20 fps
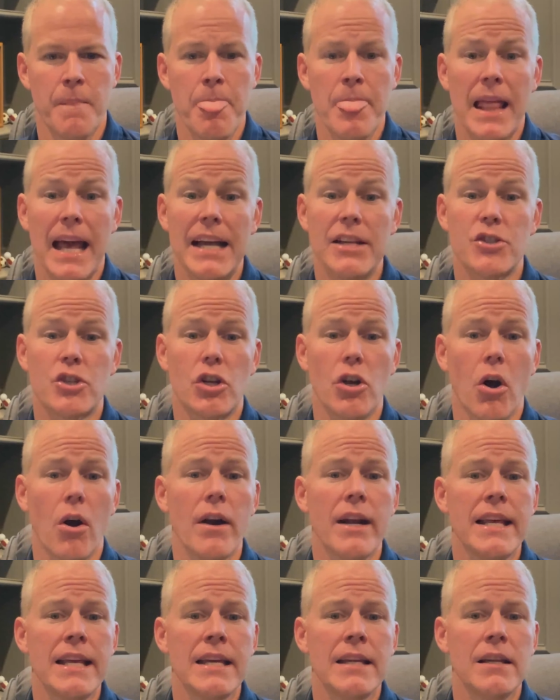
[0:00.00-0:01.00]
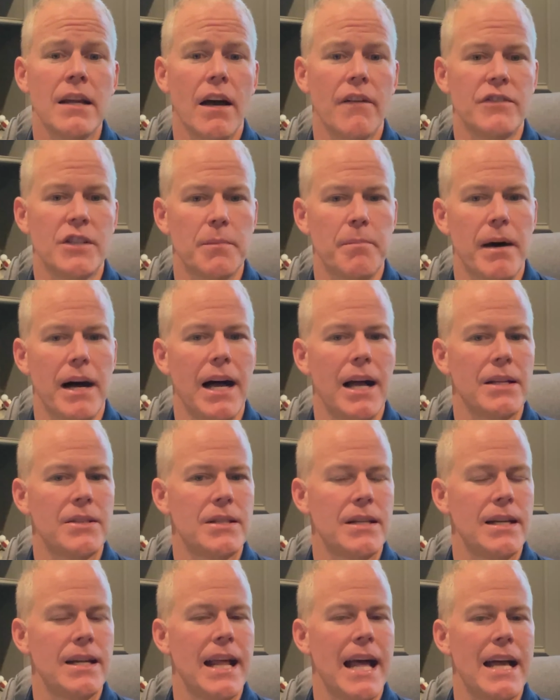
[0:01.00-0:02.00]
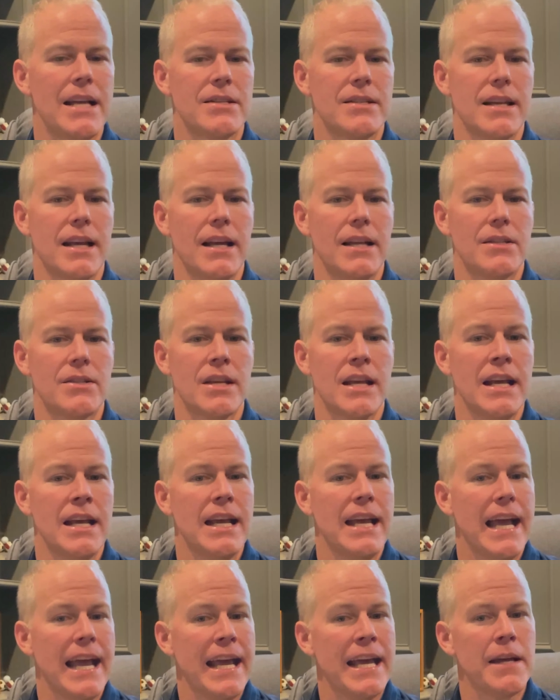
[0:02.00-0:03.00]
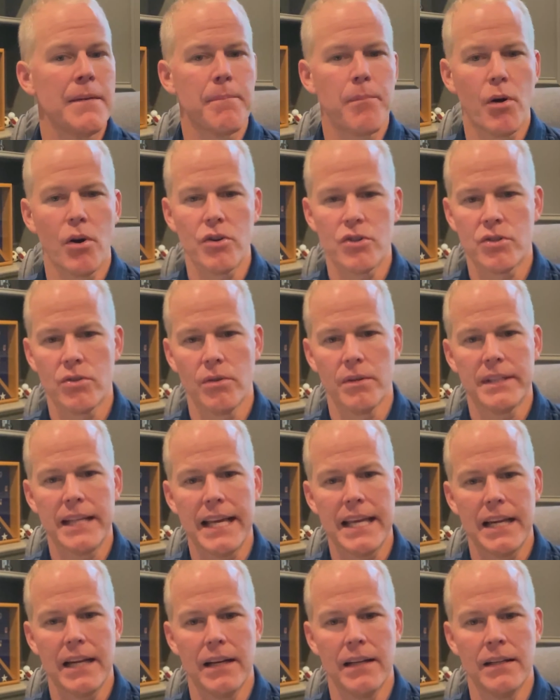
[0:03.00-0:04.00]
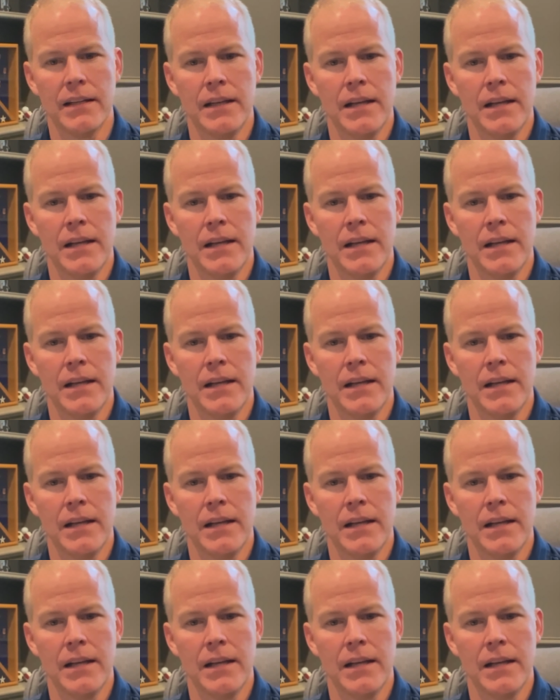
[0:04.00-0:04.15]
As guardian of deposited assets and personal data,